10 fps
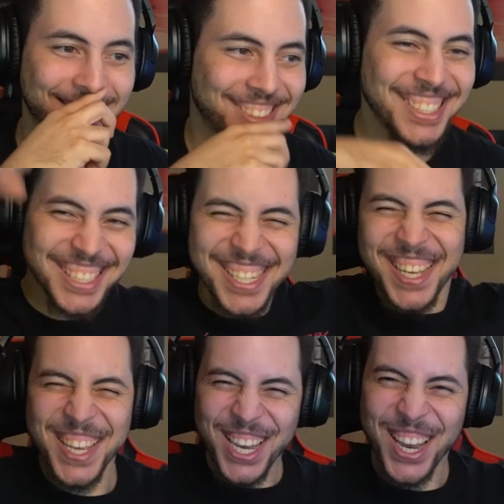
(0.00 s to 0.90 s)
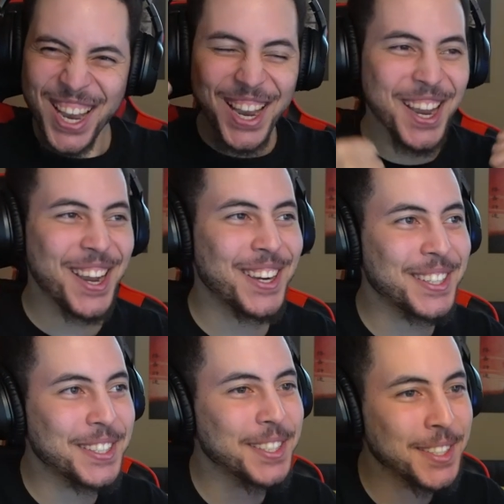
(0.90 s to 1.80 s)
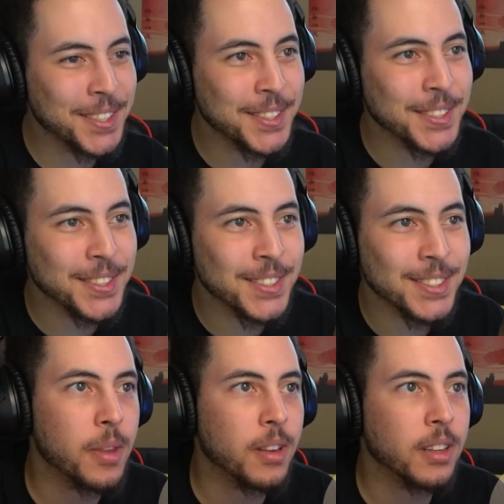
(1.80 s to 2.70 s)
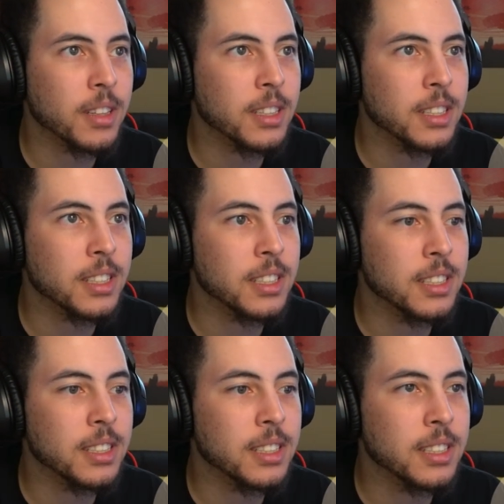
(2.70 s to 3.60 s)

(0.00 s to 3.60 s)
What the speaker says: Nobody speaks.